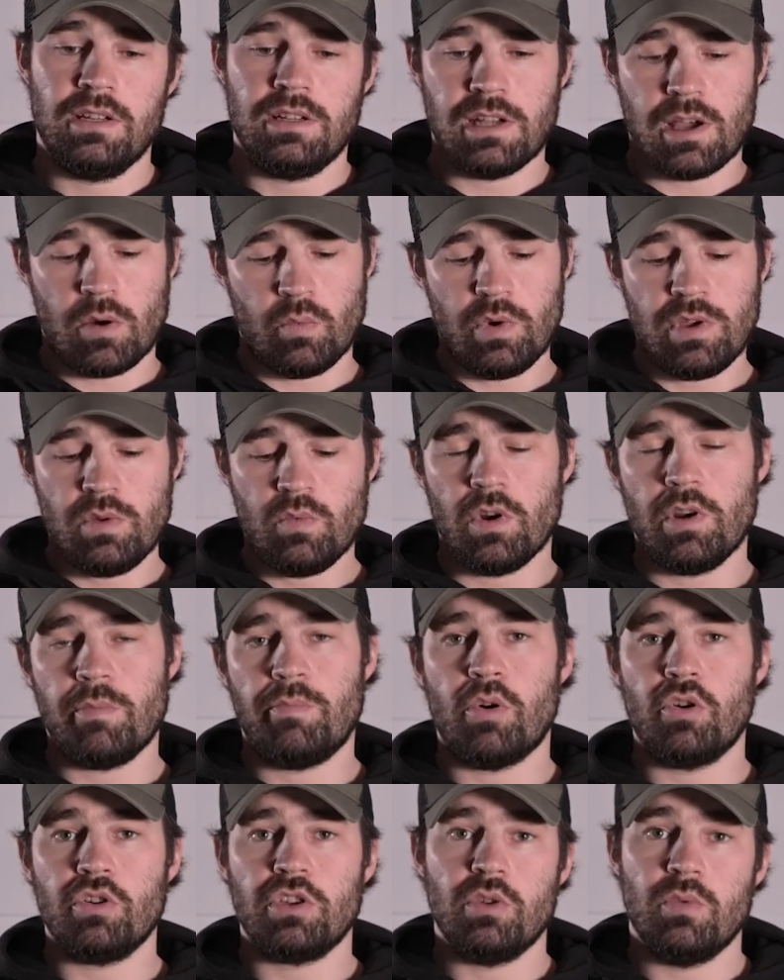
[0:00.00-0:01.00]
Now, we want
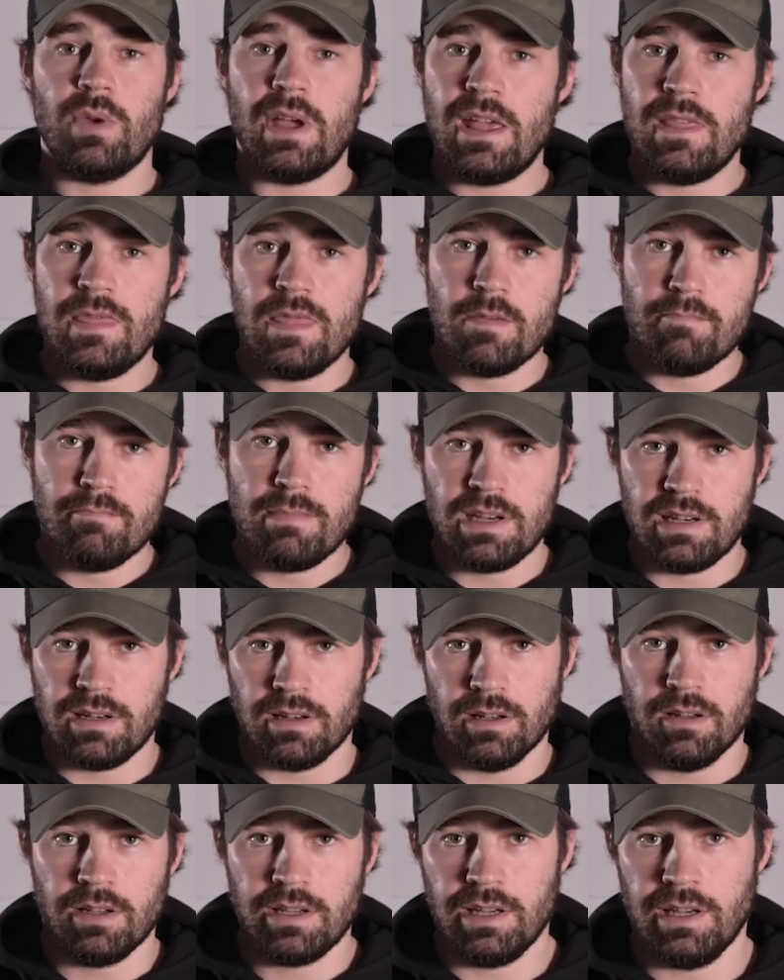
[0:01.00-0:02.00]
to put you in the
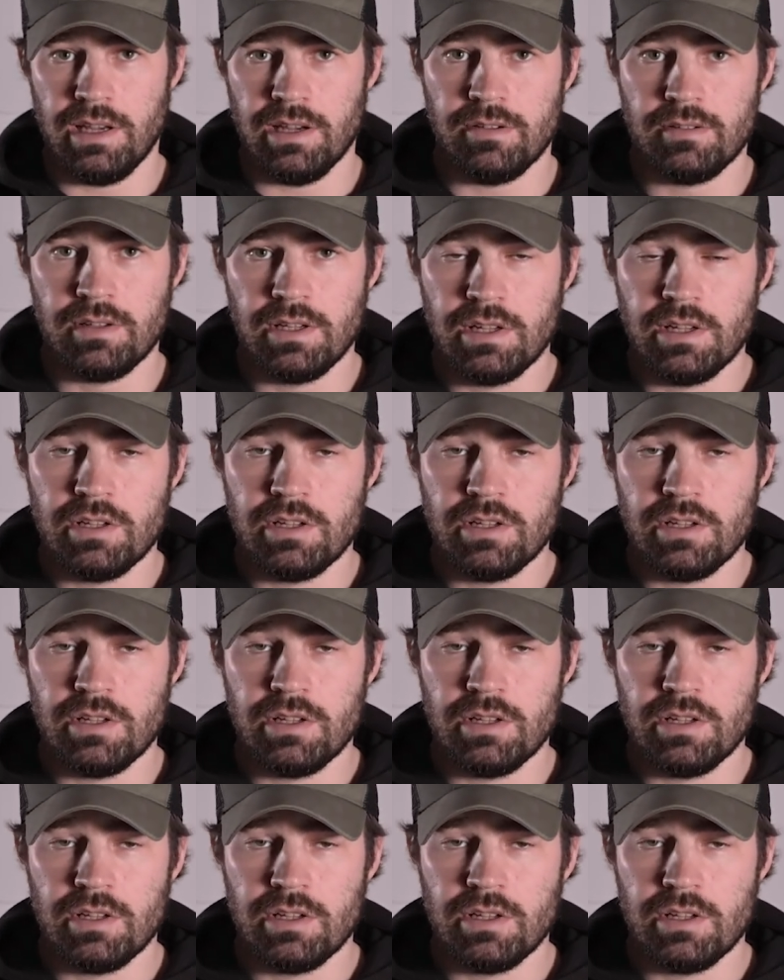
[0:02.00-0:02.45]
middle here.